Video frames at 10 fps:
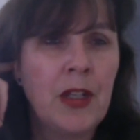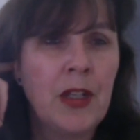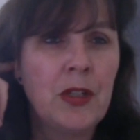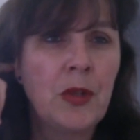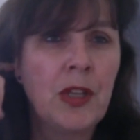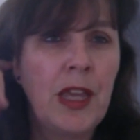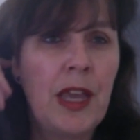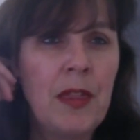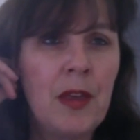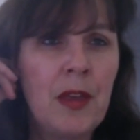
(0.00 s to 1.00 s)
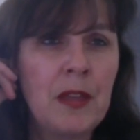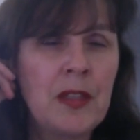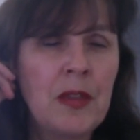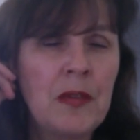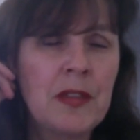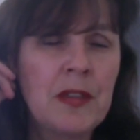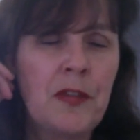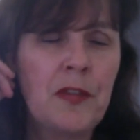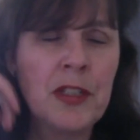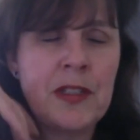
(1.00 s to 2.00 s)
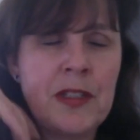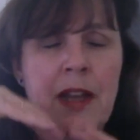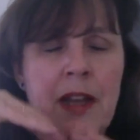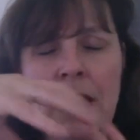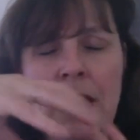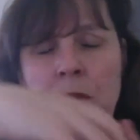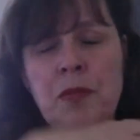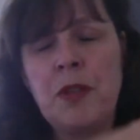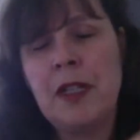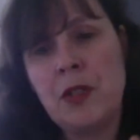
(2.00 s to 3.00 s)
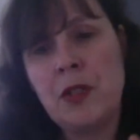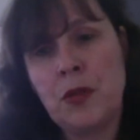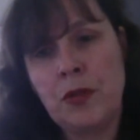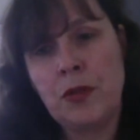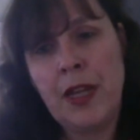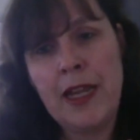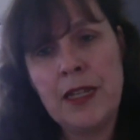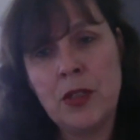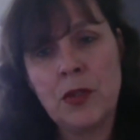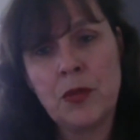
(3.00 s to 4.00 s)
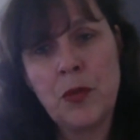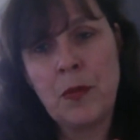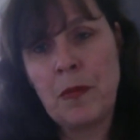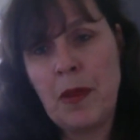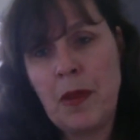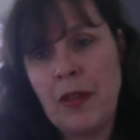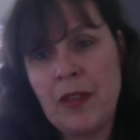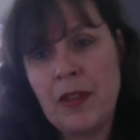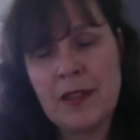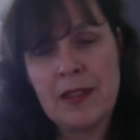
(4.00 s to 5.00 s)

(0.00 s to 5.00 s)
together, so the first start was really to create a group among this